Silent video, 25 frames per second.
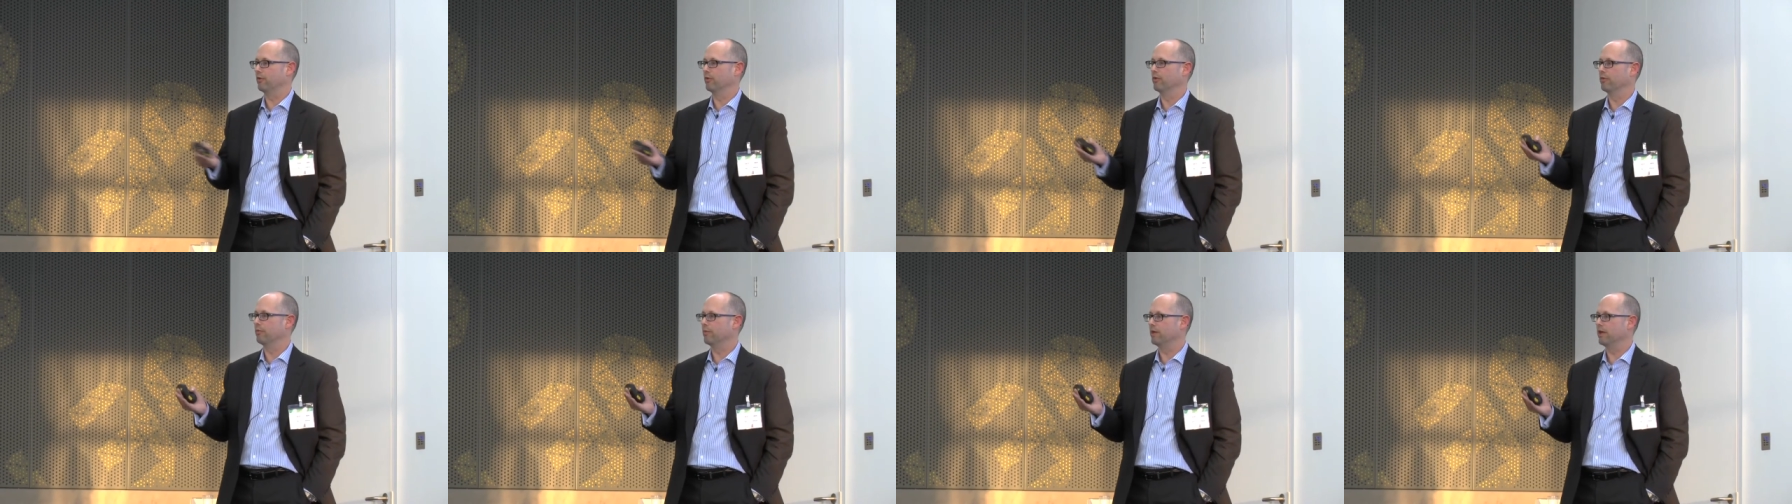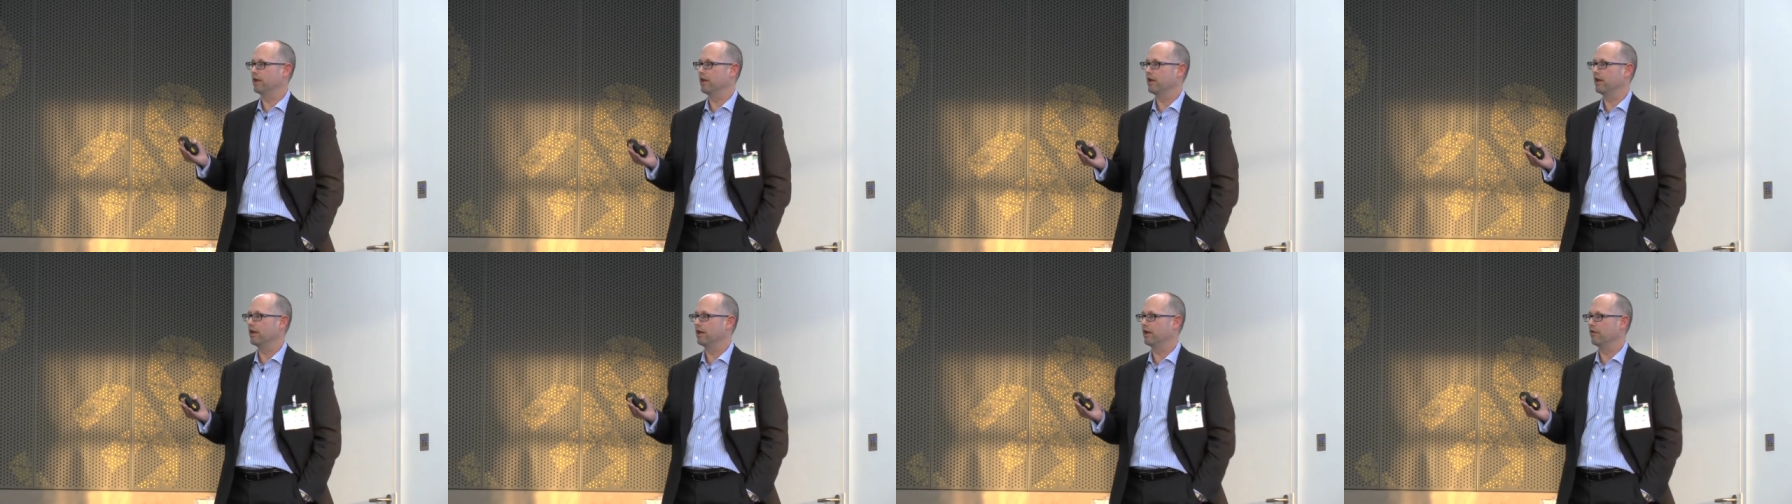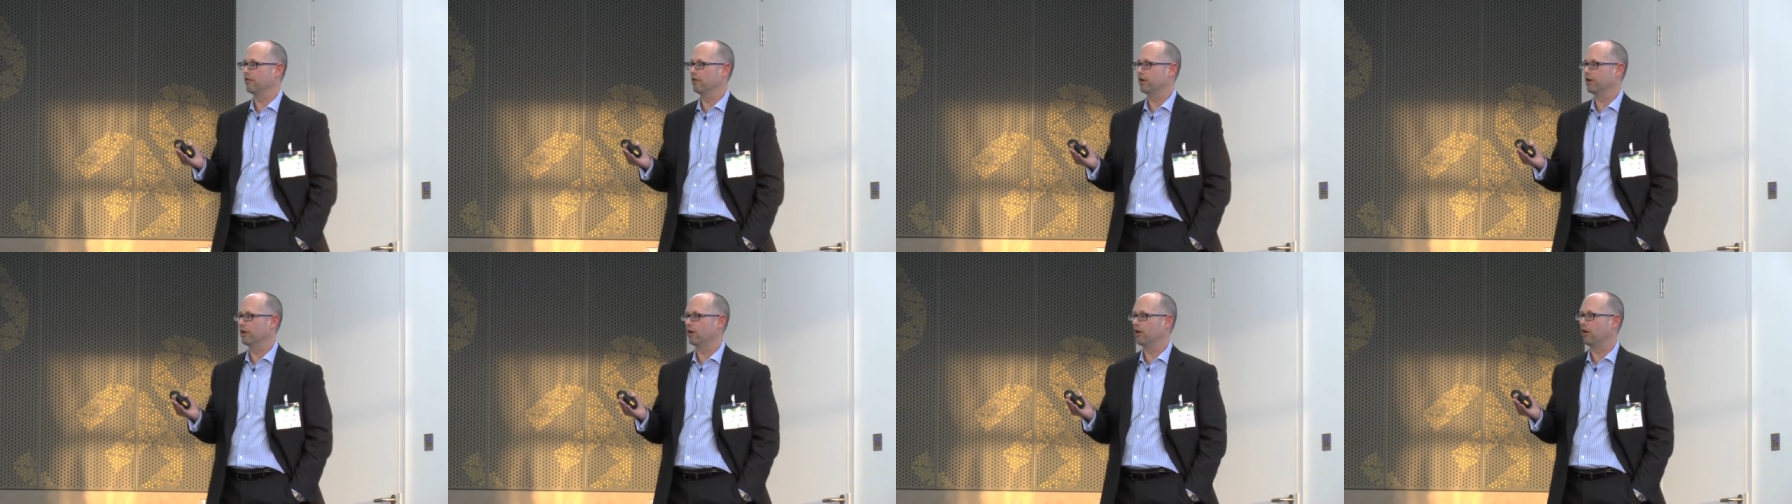there wouldn't be any
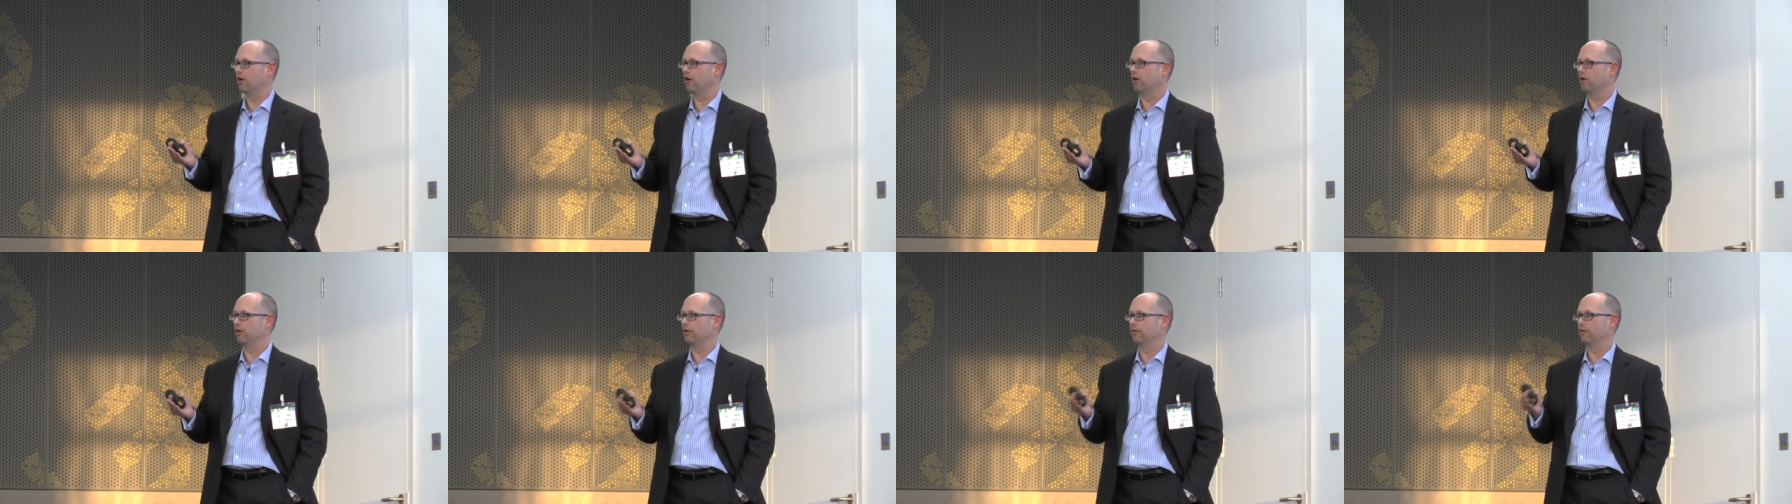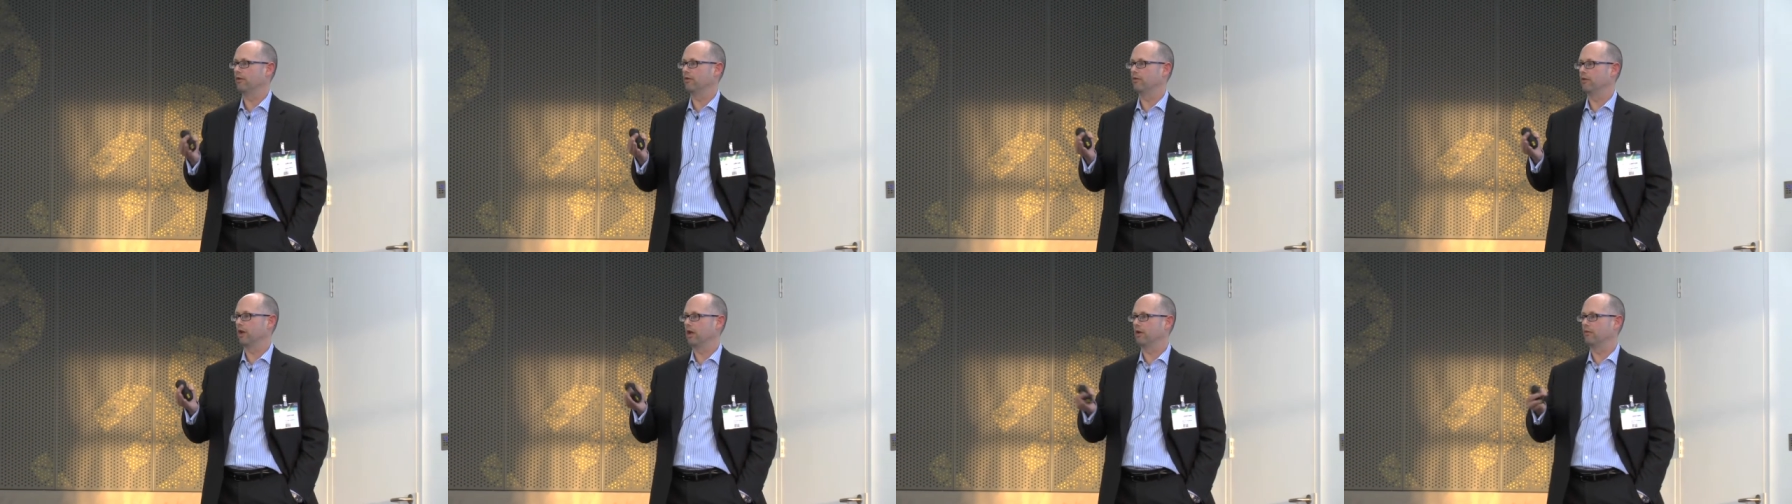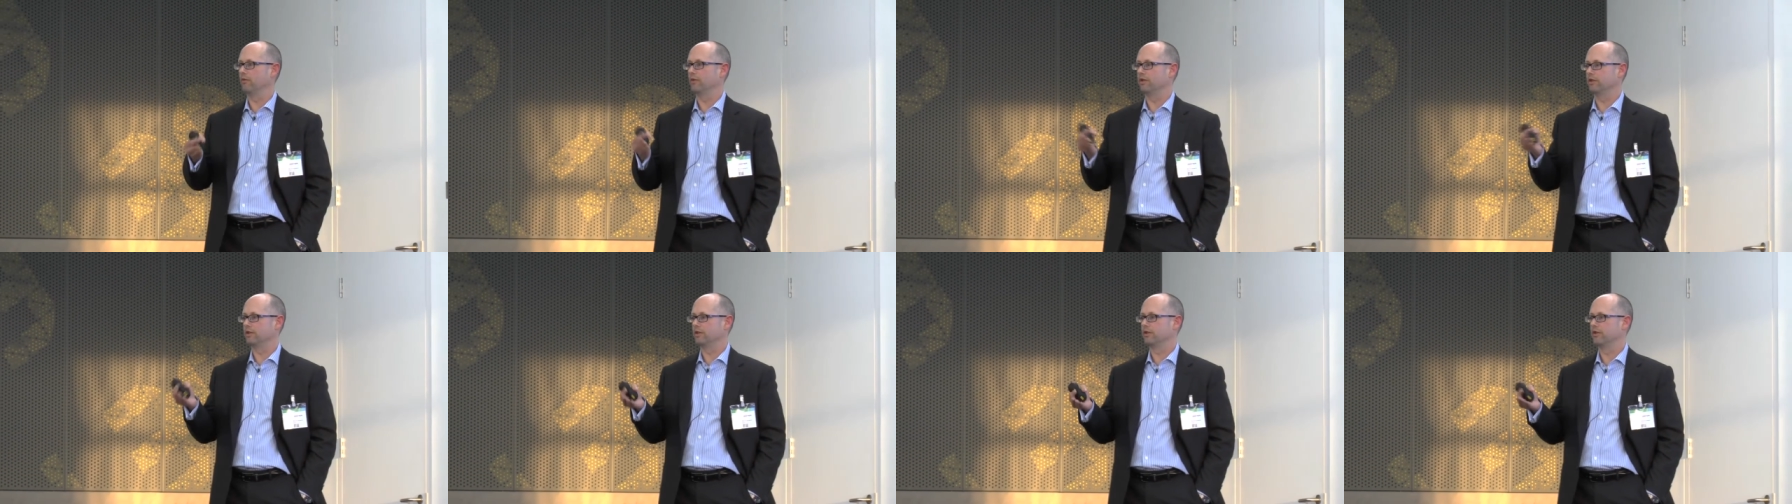of it at all, and,
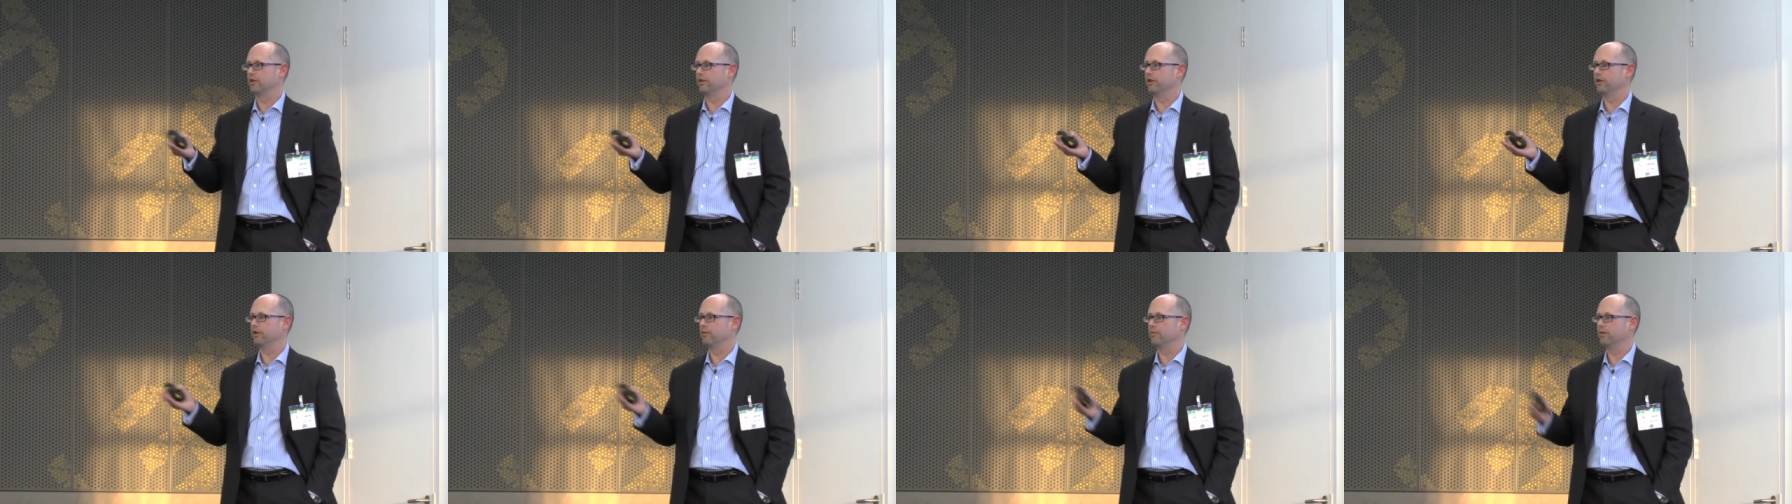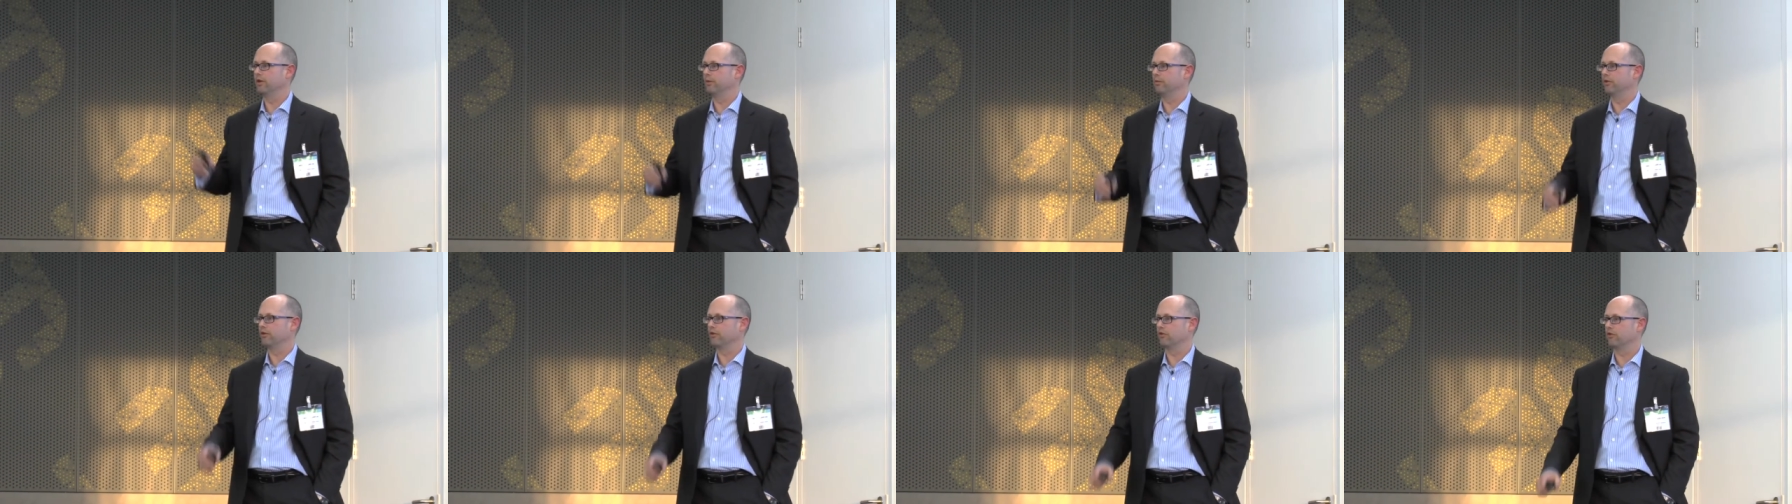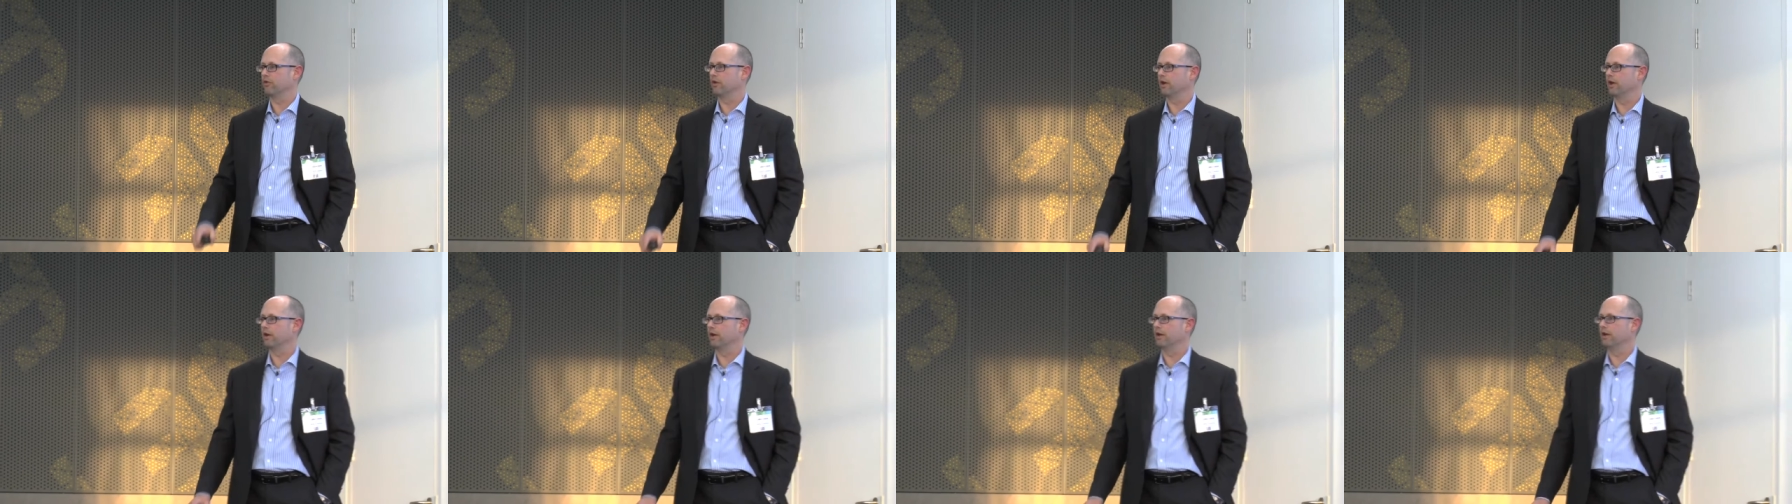and we still need to be able to
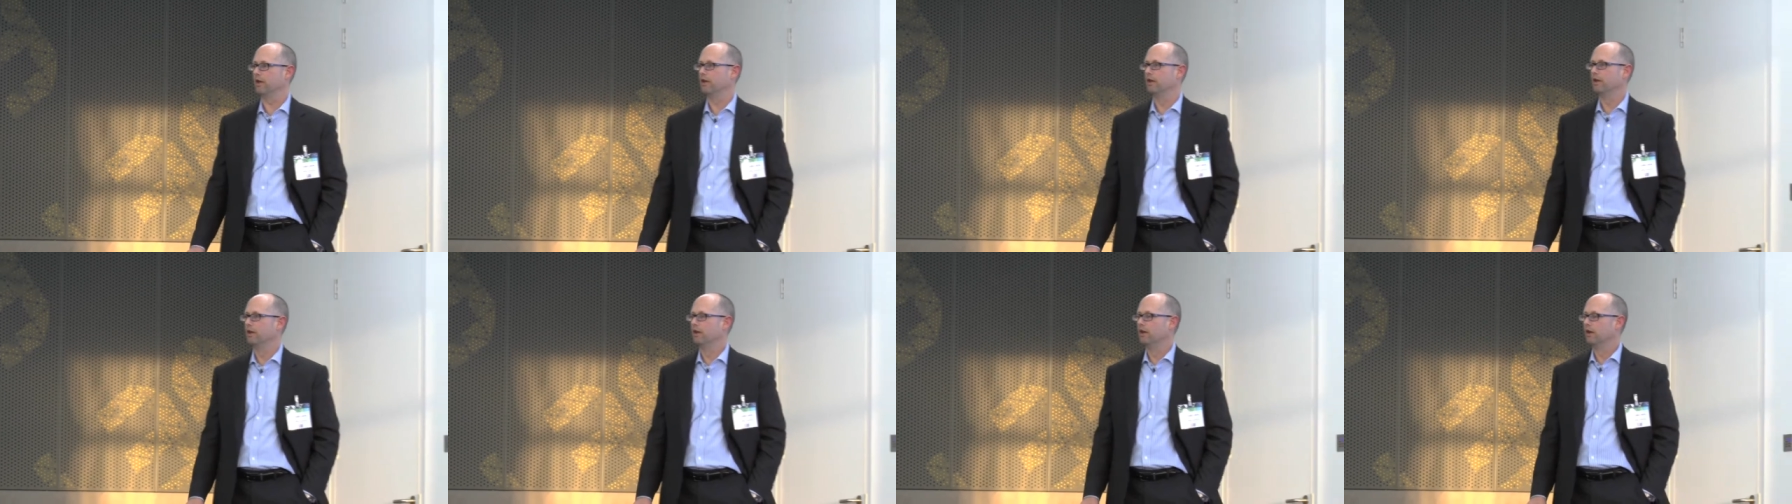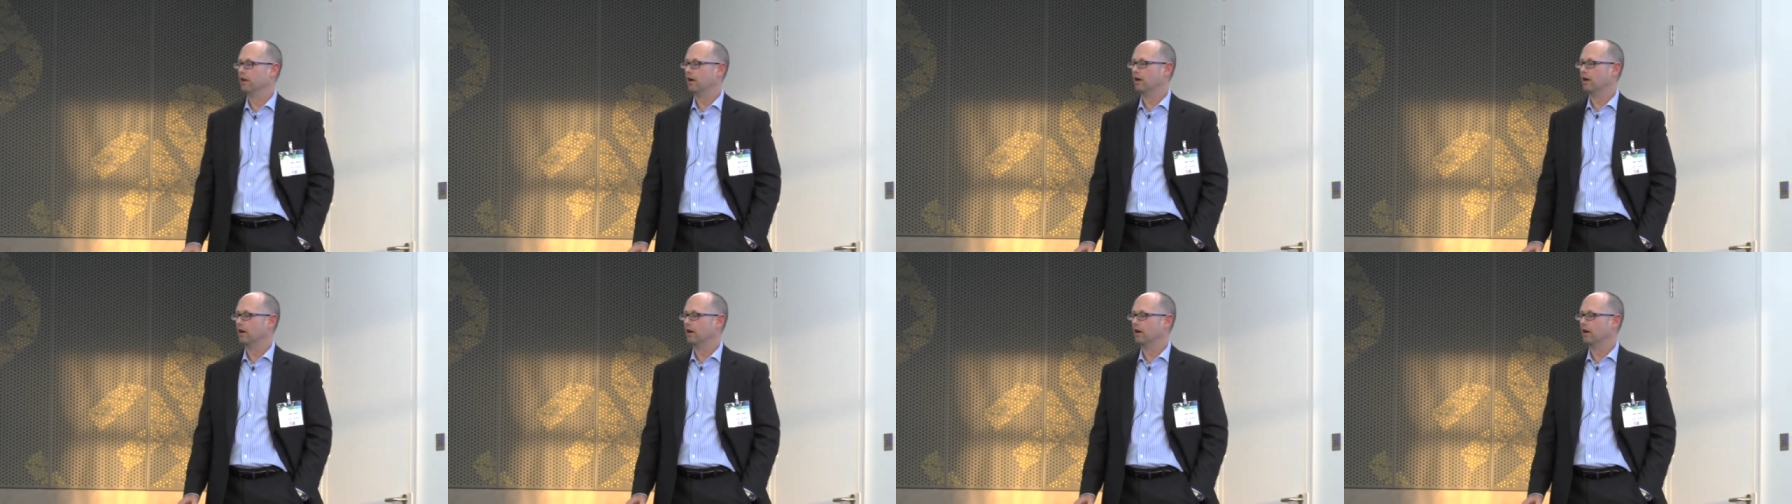trade